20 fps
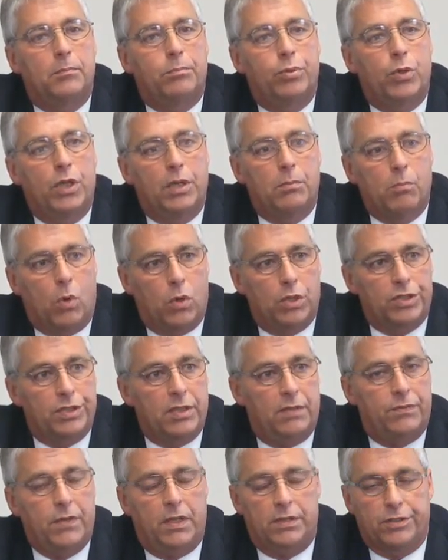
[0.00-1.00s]
putting more
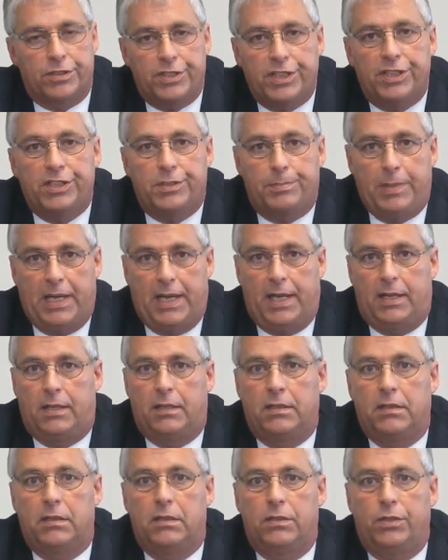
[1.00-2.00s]
stuff on C-SPAN,
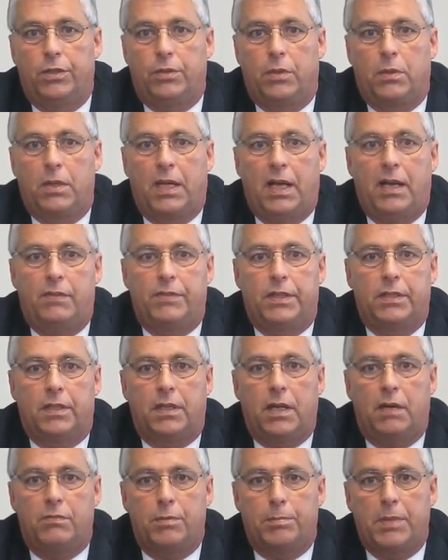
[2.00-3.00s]
you know, and having the
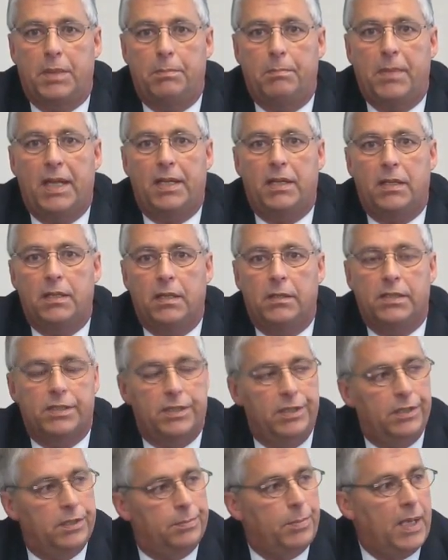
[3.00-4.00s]
government make
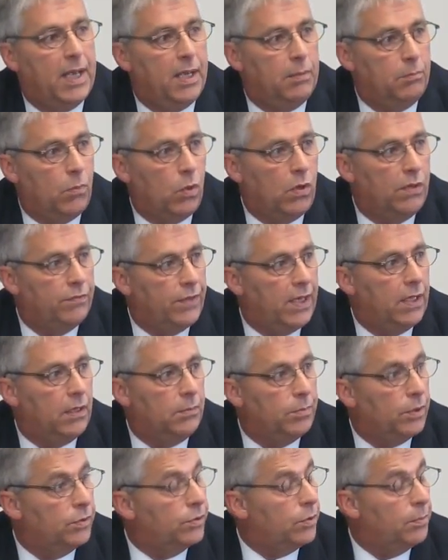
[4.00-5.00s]
C-SPAN more
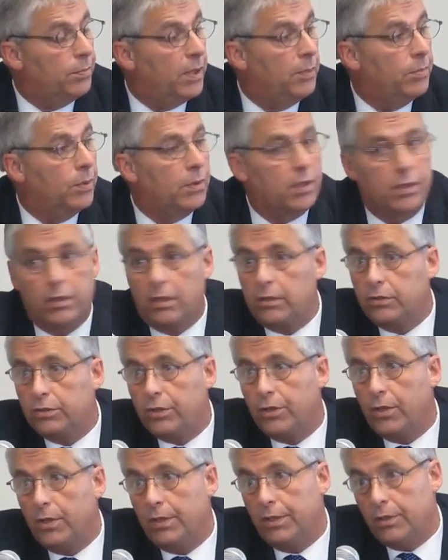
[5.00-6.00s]
available so people can
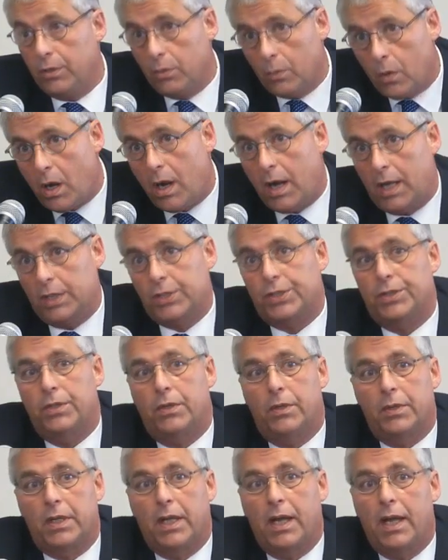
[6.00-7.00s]
turn in to watch,
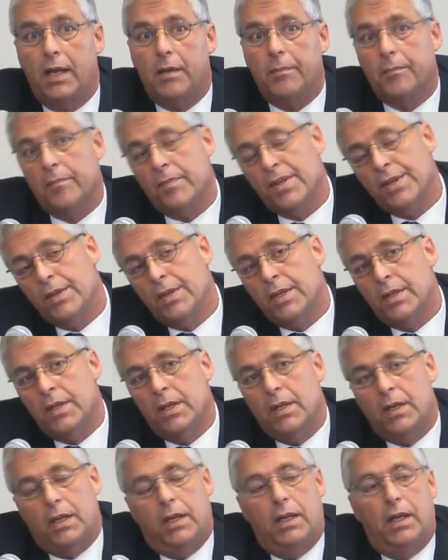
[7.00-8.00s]
okay?
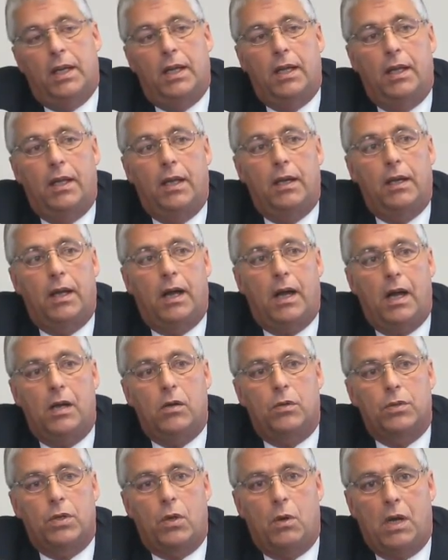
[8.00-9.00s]
And I
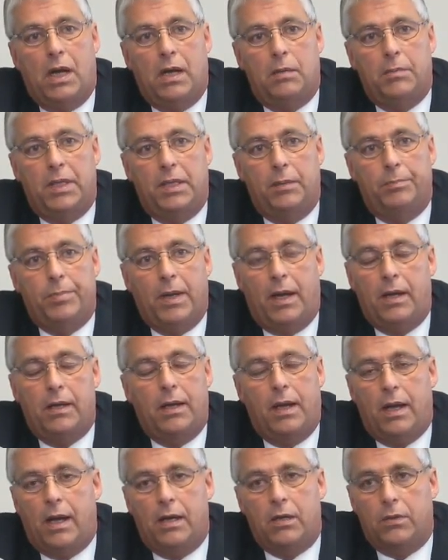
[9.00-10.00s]
don't know how many, I,
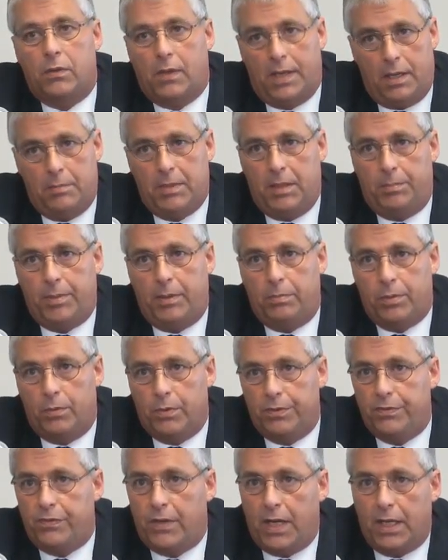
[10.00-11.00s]
I don't know how many
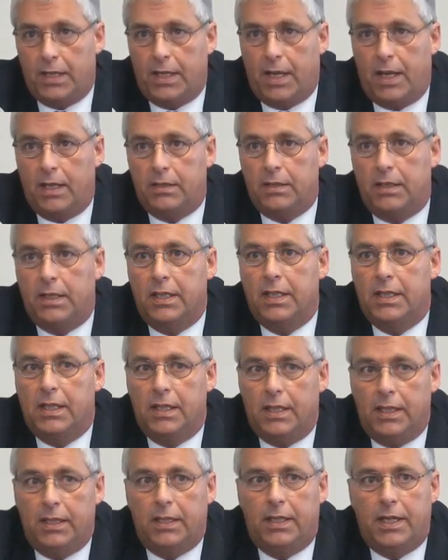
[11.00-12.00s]
people would find that
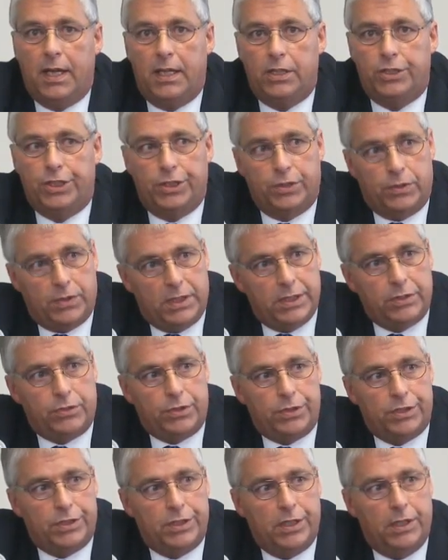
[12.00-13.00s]
engaging or
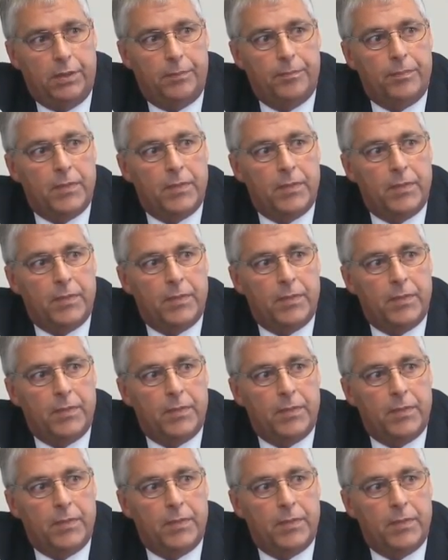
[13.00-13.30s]
interesting.